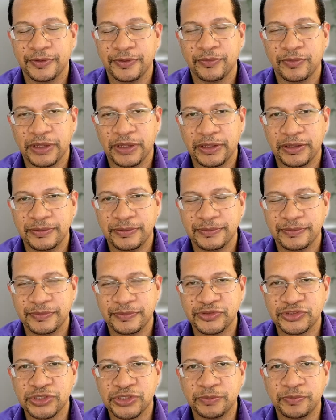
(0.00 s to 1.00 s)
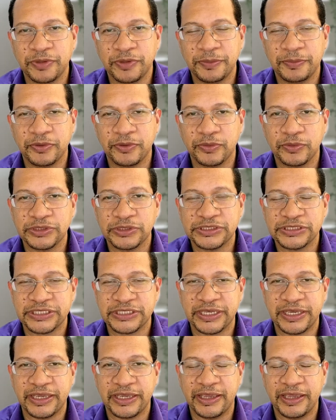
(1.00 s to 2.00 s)
Well, some people would
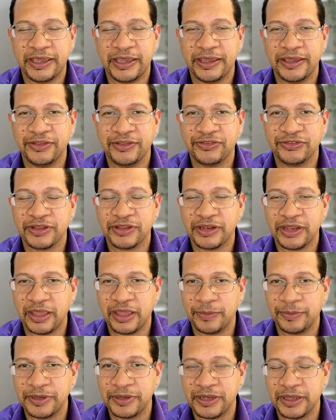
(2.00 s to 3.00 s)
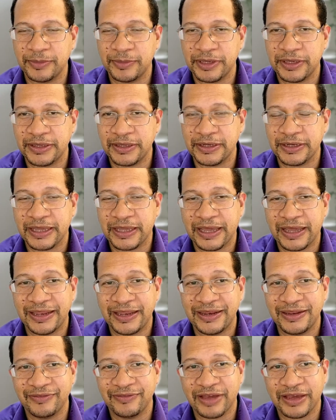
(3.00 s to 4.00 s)
say it's an epidemic in
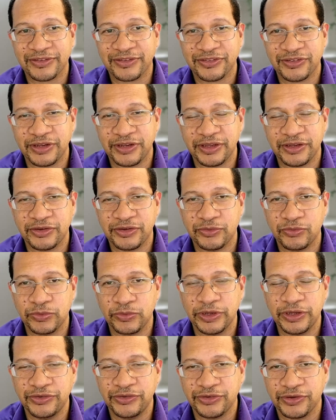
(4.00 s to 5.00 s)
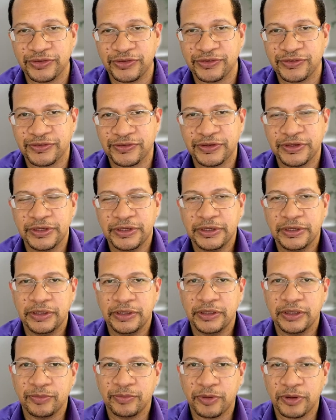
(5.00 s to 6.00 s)
highly vaccinated regions.
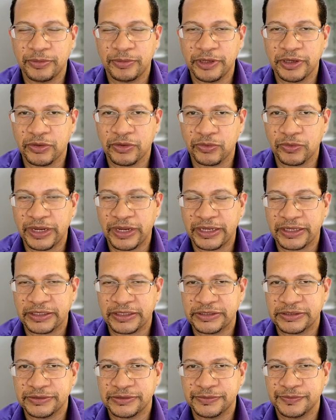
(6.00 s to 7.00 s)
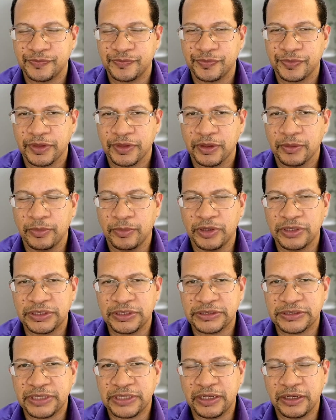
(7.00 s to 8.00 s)
They're probably correct.
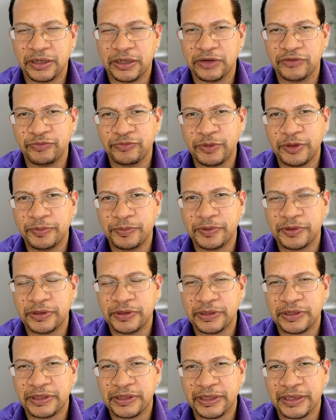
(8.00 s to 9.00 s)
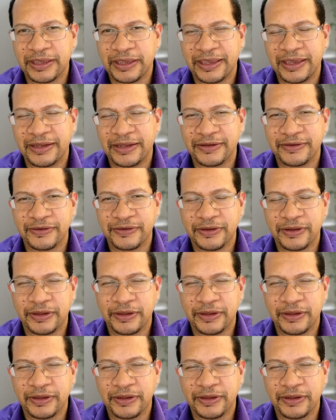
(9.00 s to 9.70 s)
But a lot of people get